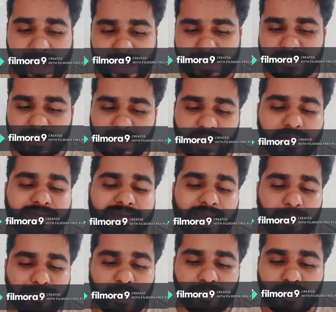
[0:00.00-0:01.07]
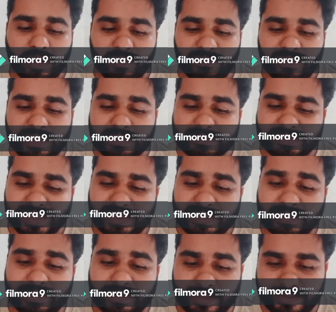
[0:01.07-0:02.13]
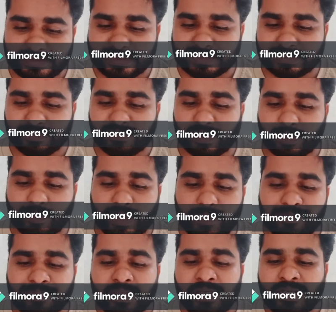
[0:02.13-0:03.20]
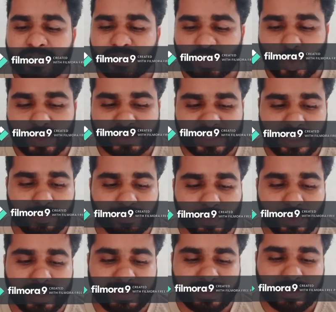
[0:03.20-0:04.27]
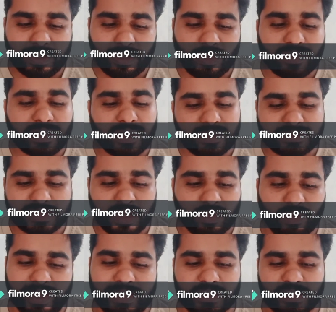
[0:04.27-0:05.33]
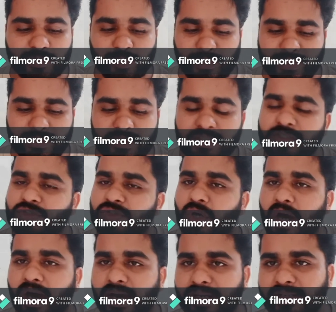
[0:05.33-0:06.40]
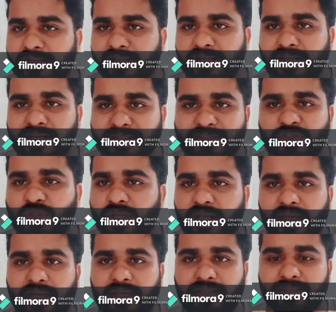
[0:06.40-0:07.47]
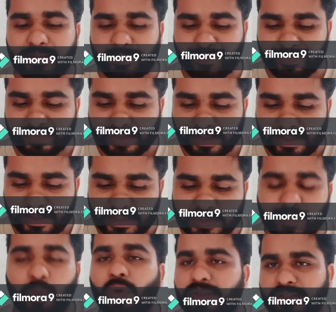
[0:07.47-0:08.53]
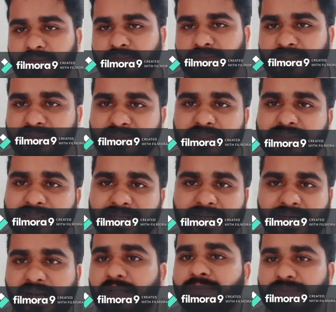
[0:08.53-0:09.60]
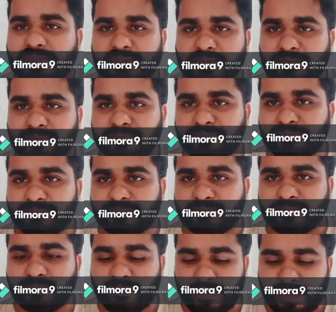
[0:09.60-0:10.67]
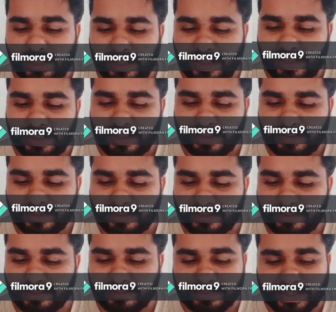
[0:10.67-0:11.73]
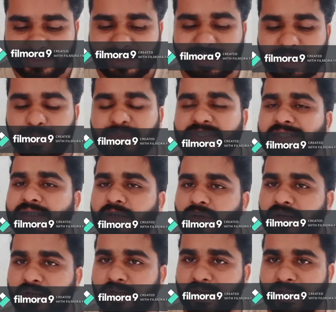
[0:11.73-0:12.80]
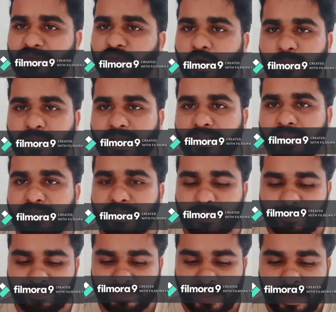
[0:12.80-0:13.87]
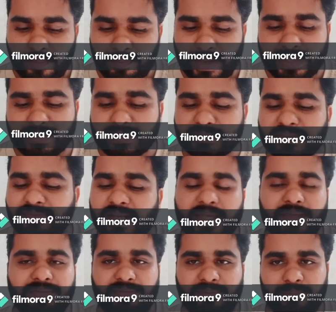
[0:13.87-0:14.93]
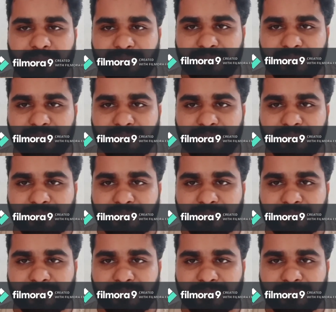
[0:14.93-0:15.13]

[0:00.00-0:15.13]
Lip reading: and are capable of inciting criticism from a social, political, or cultural vantage point. So, art, ritual, and sport, these are three realms that can represent or reformulate the patterns of life.